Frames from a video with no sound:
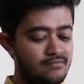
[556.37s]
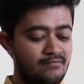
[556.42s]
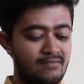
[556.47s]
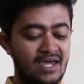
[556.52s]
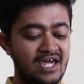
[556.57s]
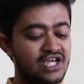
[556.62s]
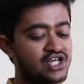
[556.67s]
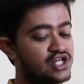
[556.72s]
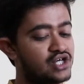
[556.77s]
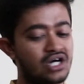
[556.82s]

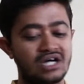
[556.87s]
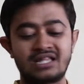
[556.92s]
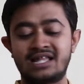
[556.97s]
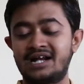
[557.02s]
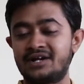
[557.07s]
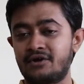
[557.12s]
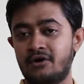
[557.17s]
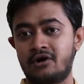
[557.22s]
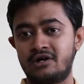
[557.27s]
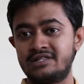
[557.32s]
makes sure
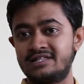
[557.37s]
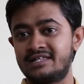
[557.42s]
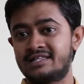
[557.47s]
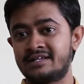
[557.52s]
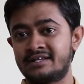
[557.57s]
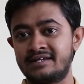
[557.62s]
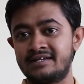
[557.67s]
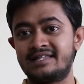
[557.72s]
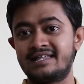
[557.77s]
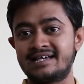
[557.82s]
that all
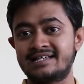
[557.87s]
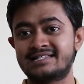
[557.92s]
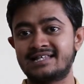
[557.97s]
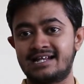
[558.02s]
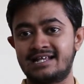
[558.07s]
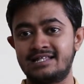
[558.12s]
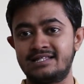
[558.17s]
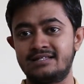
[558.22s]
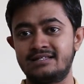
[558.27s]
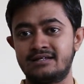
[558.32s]
the 3 legs
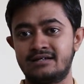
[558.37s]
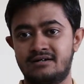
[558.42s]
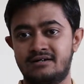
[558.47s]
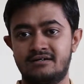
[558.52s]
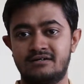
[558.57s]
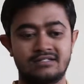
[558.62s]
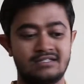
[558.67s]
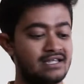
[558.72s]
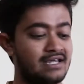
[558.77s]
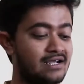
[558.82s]
are in
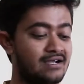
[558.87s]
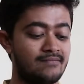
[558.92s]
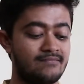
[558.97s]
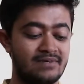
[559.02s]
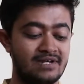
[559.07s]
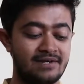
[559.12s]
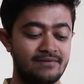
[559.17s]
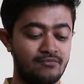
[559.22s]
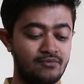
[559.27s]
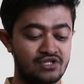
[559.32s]
their
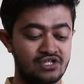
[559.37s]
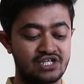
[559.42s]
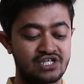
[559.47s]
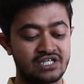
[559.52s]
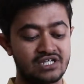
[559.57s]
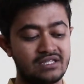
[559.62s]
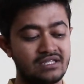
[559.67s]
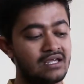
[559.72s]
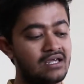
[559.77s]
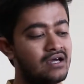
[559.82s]
complete
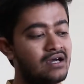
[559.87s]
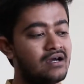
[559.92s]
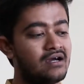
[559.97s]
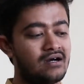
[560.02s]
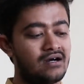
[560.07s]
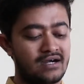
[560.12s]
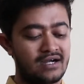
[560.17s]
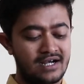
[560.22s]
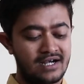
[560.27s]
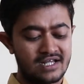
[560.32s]
position.
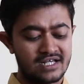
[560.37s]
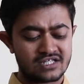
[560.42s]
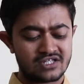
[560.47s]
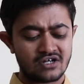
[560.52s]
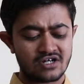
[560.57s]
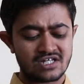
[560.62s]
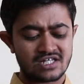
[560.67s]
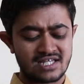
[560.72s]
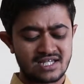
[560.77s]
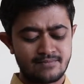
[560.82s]
It does
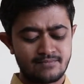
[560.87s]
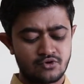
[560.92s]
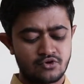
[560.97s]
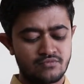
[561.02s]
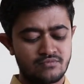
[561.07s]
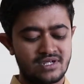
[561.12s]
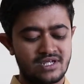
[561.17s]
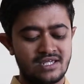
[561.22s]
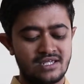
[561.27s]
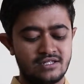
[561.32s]
not seem
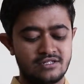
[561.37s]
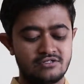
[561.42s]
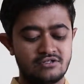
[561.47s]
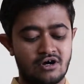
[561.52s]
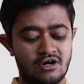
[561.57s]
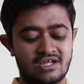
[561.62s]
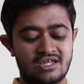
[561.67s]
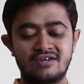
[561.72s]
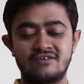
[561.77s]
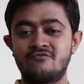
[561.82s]
to be
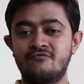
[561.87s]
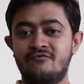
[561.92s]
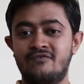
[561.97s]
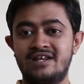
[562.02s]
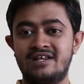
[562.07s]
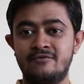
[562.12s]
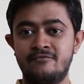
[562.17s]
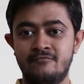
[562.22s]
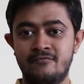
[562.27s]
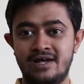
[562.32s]
locking
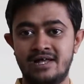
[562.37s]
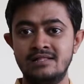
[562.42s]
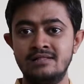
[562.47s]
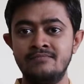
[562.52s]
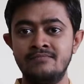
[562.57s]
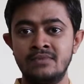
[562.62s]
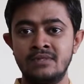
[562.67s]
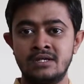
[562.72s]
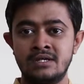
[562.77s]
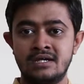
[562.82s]
very well.
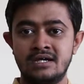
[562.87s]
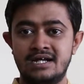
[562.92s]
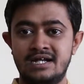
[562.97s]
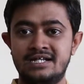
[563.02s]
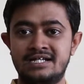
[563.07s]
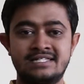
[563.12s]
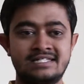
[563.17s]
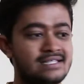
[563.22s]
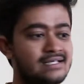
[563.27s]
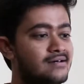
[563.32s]

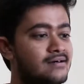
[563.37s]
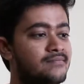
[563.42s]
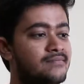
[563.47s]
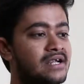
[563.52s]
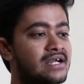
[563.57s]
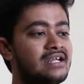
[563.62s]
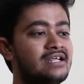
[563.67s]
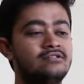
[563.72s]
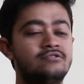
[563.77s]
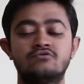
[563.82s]
It's
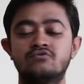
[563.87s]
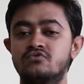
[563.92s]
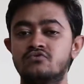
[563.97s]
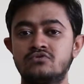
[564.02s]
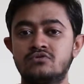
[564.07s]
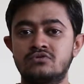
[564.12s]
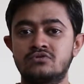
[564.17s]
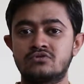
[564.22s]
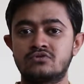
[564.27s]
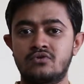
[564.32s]
pretty
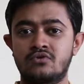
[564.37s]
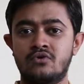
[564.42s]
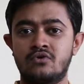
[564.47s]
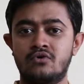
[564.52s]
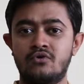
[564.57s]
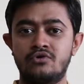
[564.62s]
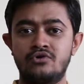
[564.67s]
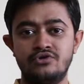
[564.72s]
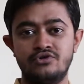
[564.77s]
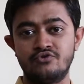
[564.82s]
loose,
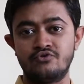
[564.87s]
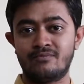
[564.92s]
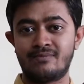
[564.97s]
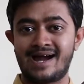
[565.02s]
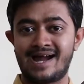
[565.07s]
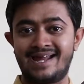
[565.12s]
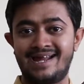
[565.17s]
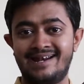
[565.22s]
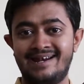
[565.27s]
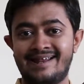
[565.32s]
so you
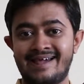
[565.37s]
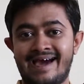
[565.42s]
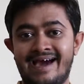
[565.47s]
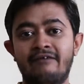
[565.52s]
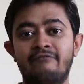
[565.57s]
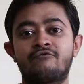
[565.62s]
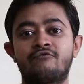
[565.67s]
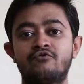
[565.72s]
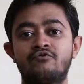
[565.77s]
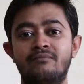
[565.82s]
might
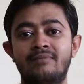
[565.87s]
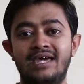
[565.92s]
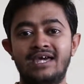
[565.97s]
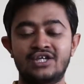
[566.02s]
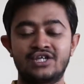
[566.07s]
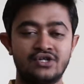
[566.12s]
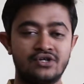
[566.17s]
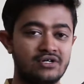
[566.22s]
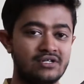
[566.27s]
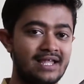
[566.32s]
have to
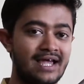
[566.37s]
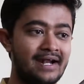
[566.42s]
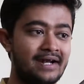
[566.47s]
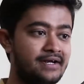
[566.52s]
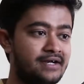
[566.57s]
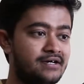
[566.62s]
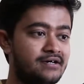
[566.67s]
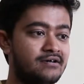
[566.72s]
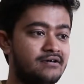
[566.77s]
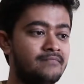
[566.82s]
make sure
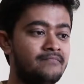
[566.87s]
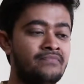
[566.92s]
that